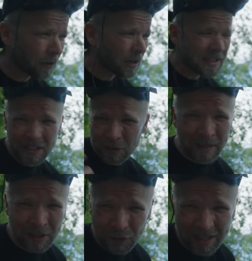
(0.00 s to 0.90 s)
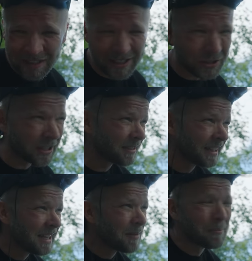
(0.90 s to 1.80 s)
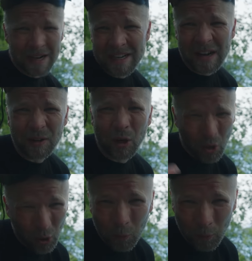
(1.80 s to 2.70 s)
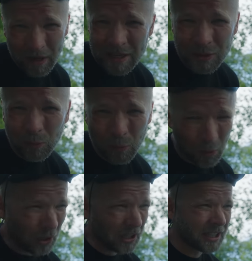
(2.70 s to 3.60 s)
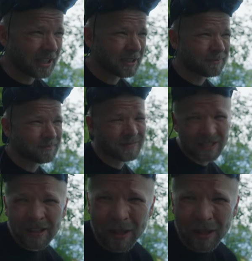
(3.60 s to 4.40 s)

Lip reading: A crazy spin transition might not always work. It's a